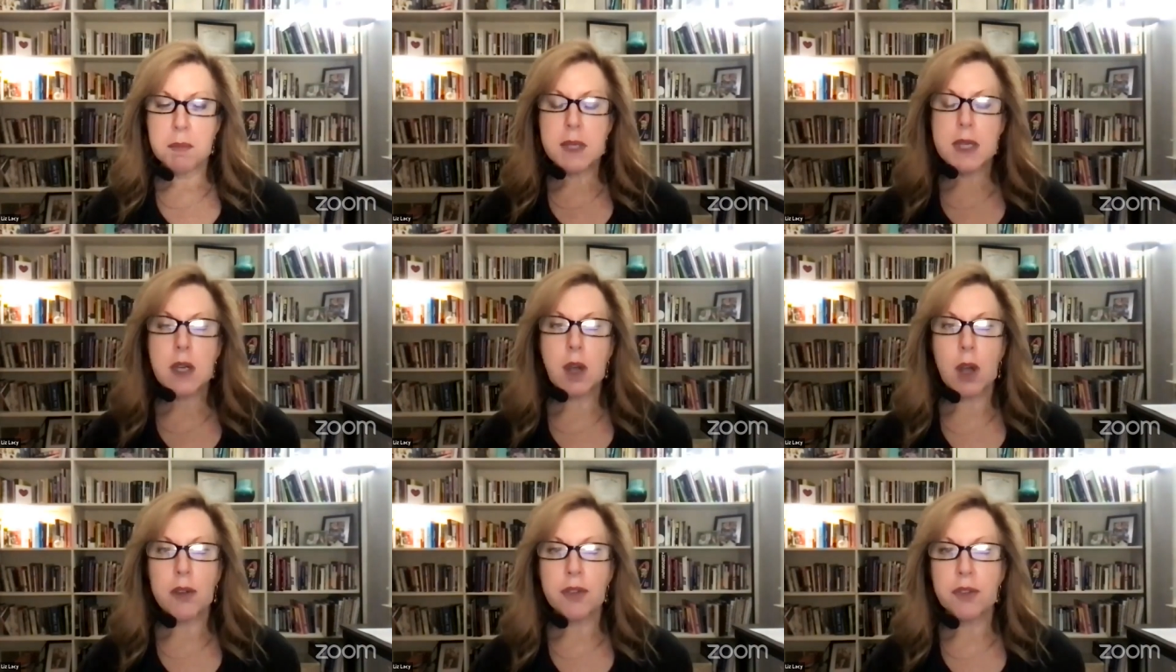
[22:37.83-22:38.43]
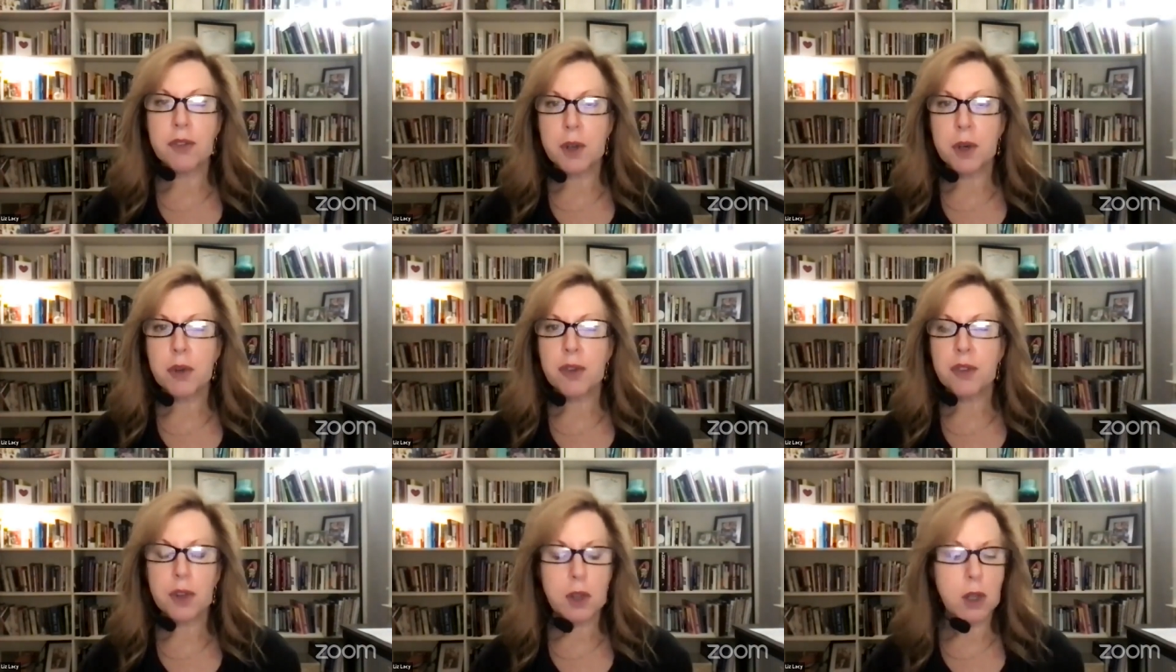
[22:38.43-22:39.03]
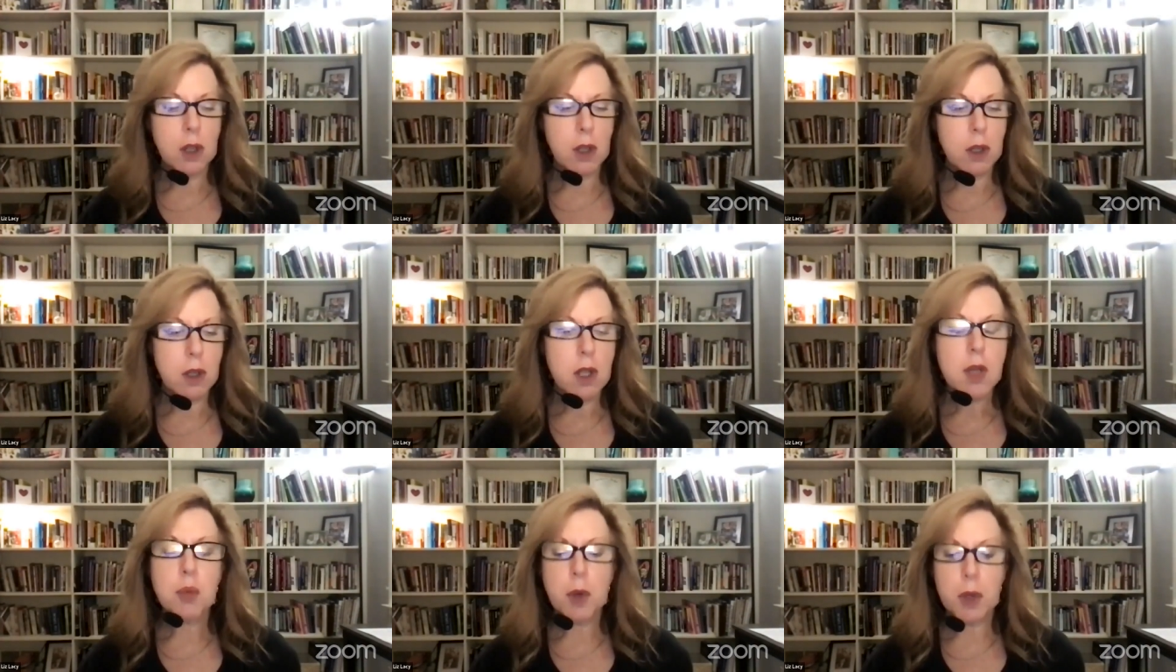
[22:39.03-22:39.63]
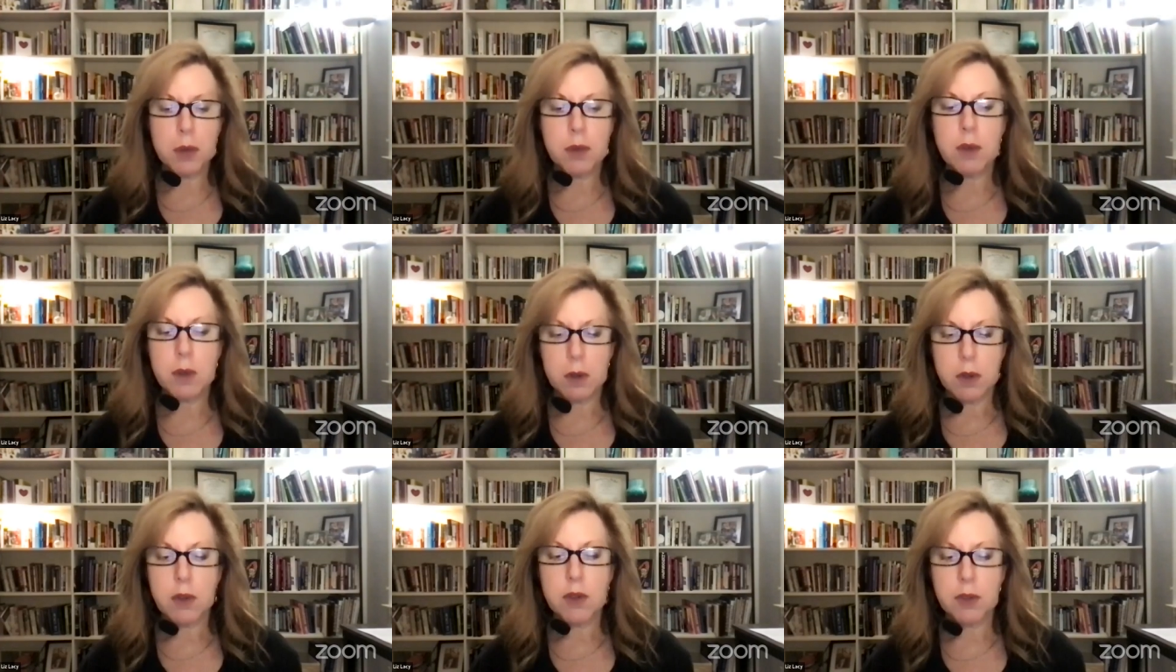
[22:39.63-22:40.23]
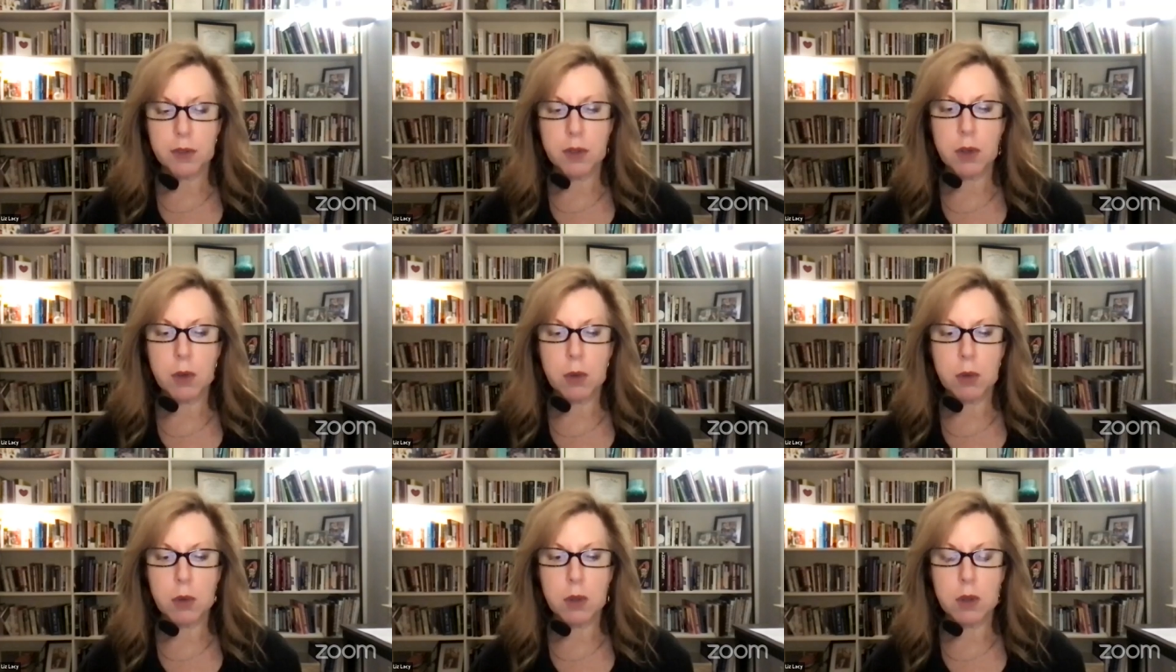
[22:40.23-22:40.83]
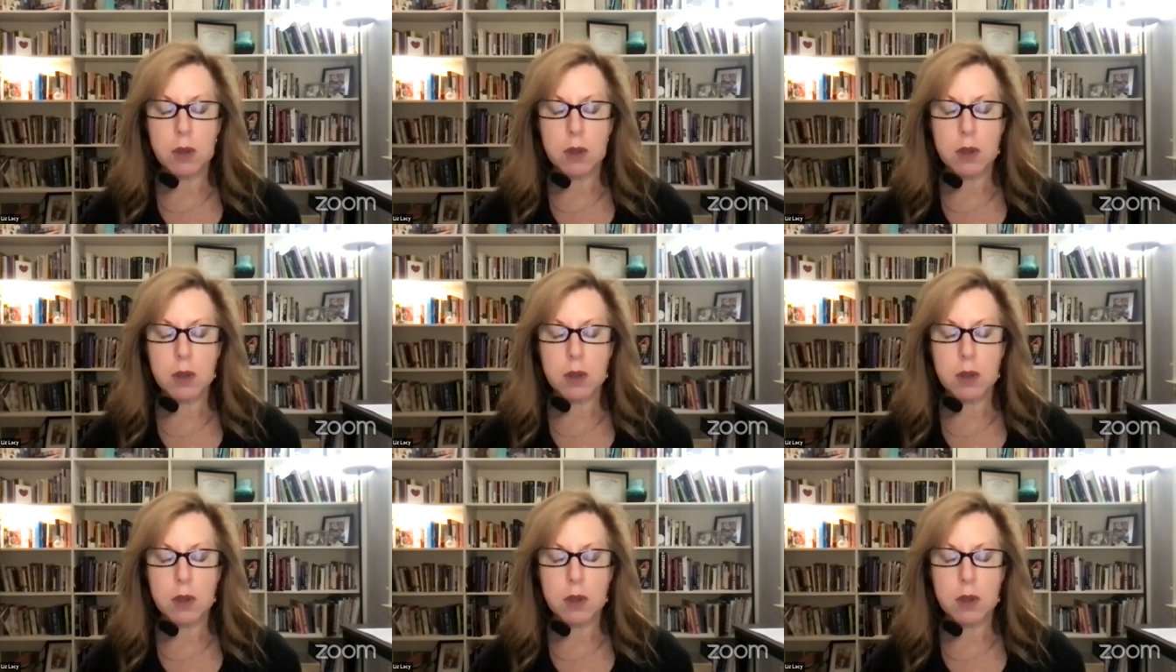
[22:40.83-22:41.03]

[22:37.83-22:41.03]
because there's, uh, well, so